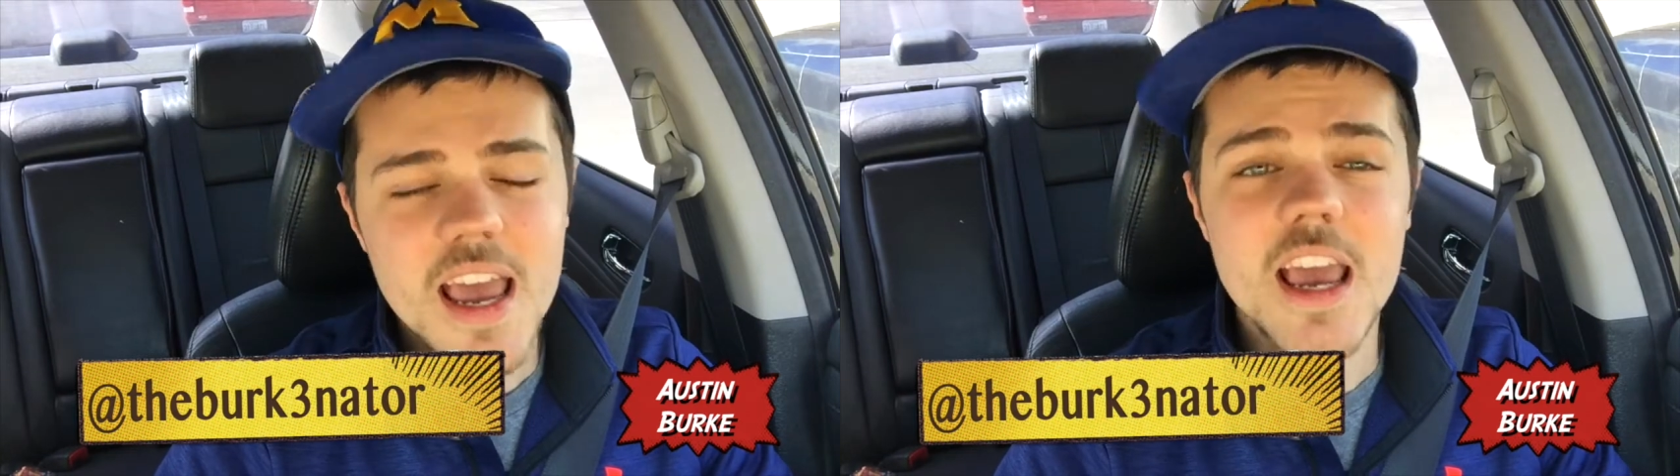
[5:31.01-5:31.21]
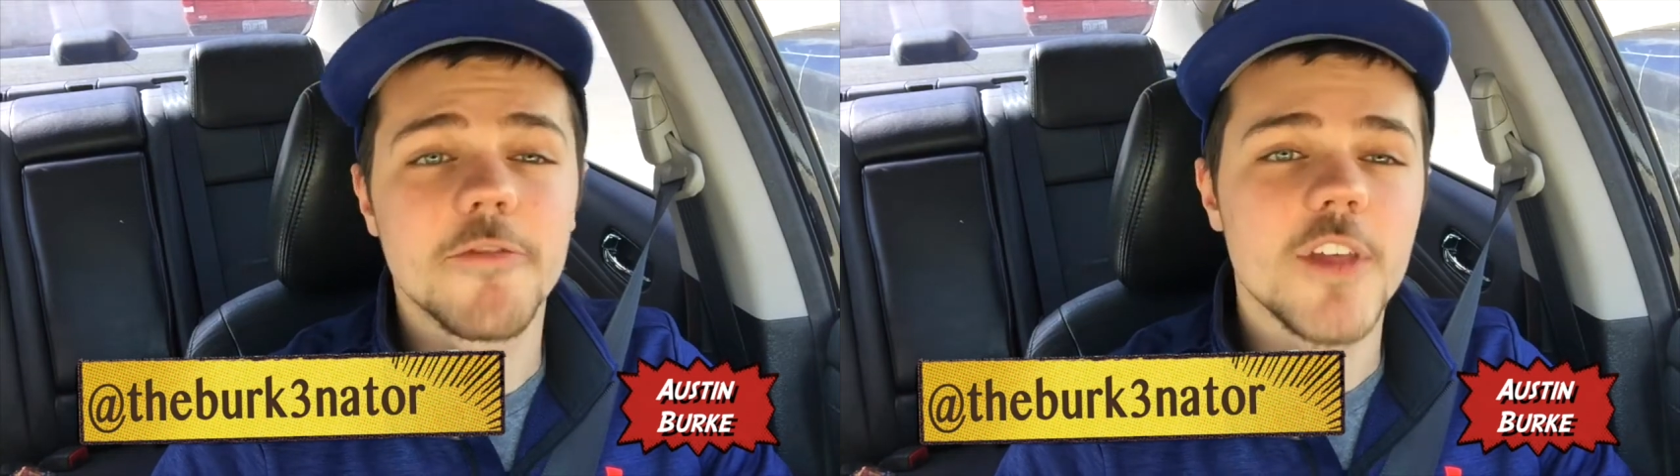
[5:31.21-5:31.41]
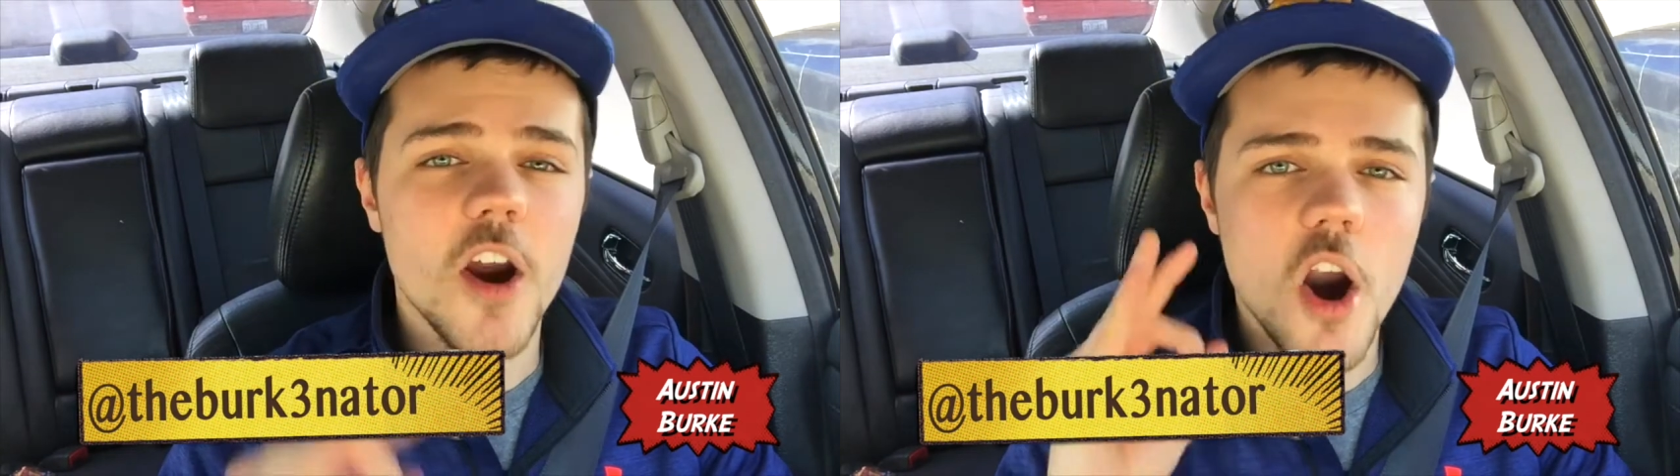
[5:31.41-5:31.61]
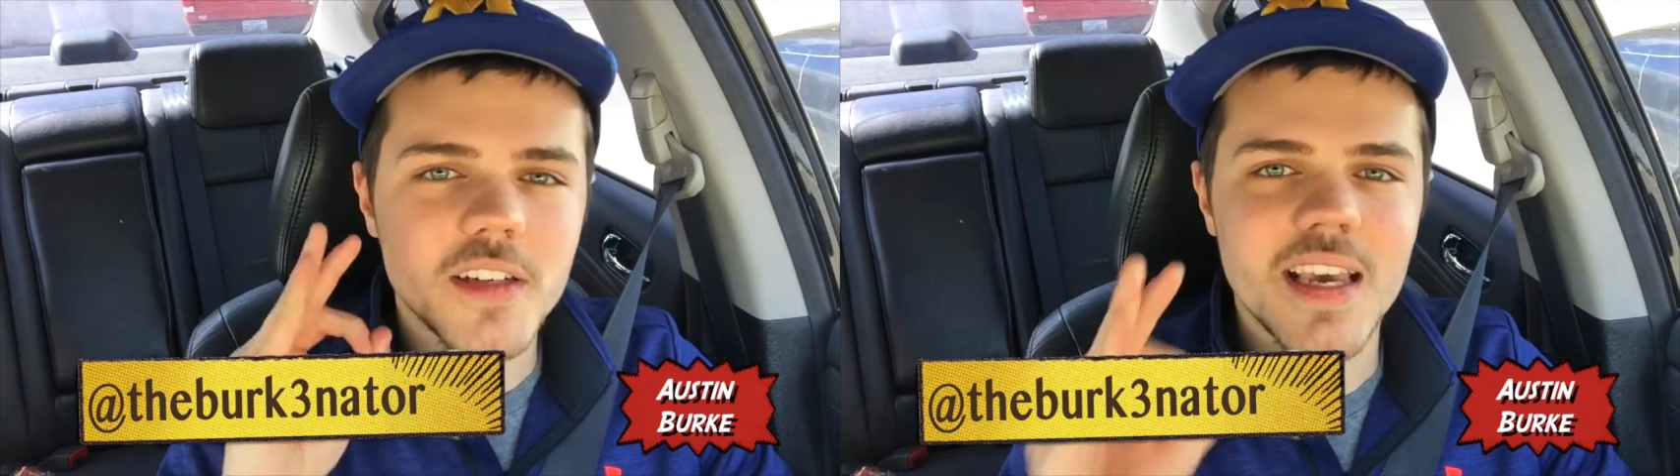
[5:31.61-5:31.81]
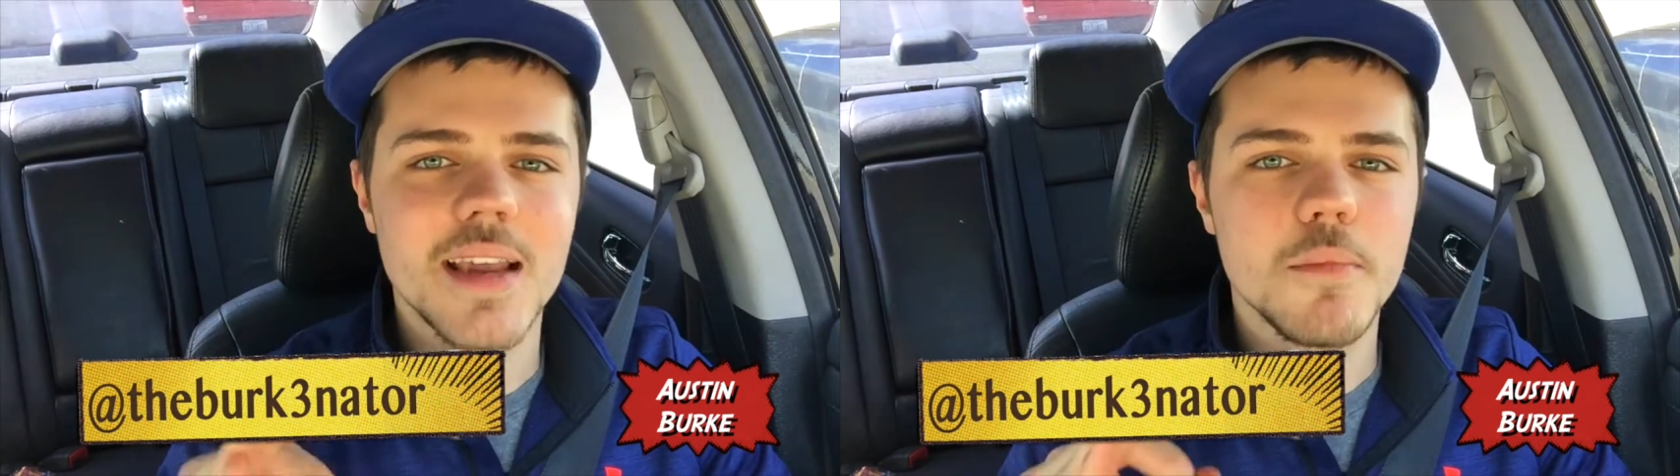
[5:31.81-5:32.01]
If there are
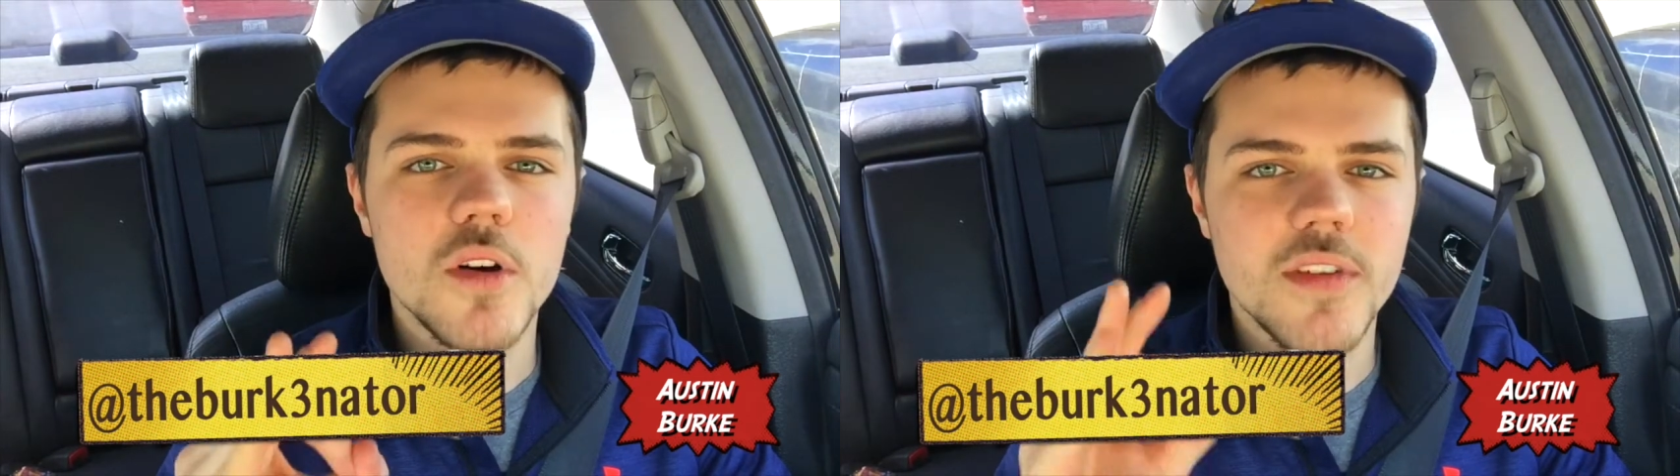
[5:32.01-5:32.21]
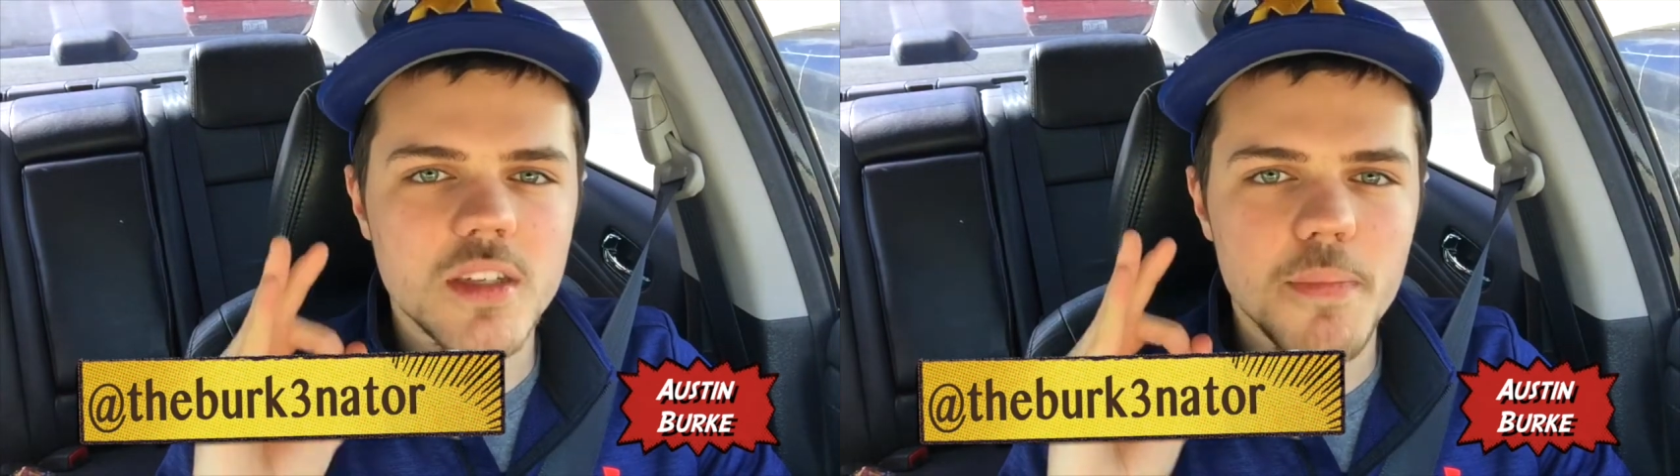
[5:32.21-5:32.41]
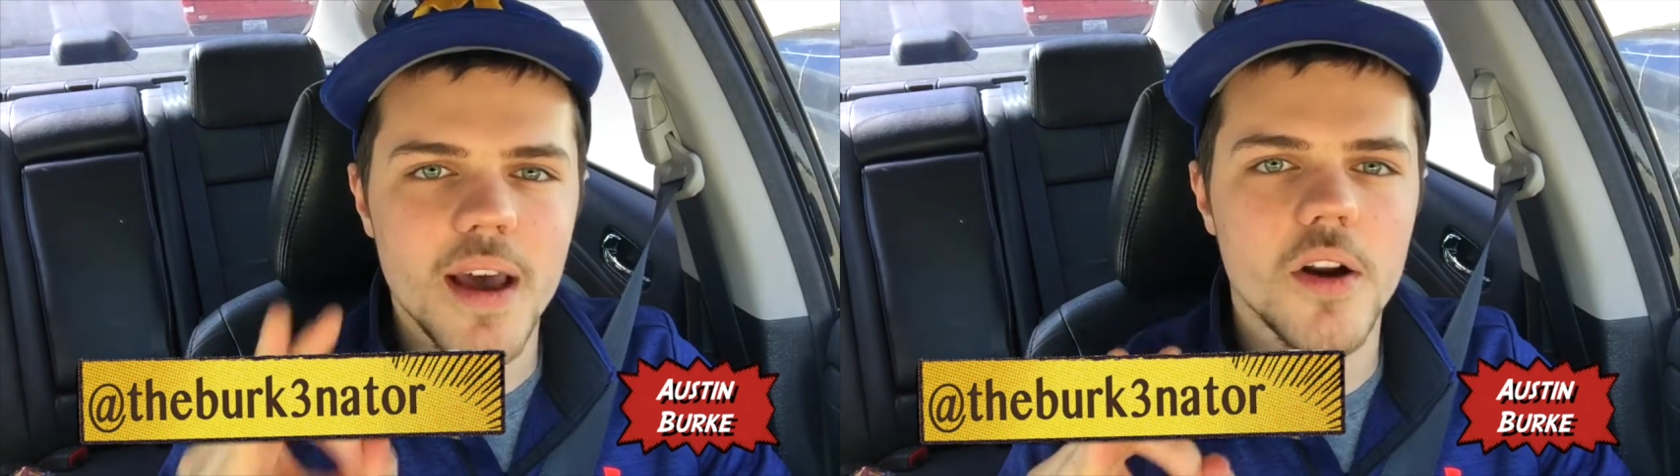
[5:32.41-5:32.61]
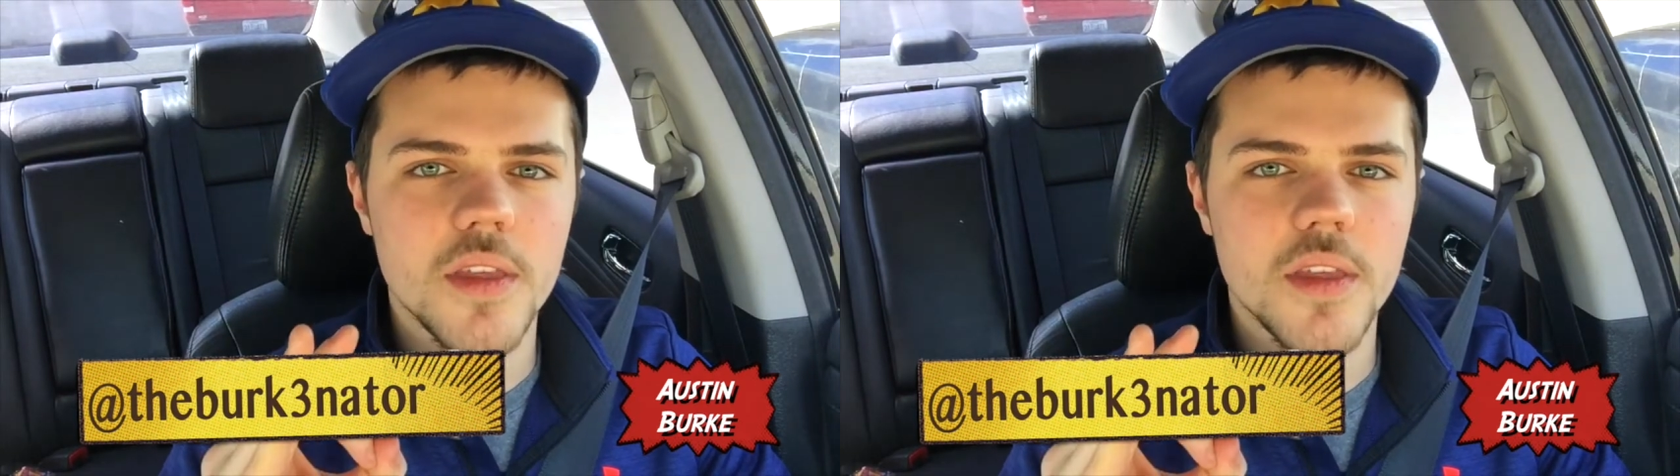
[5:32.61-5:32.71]
10 movies better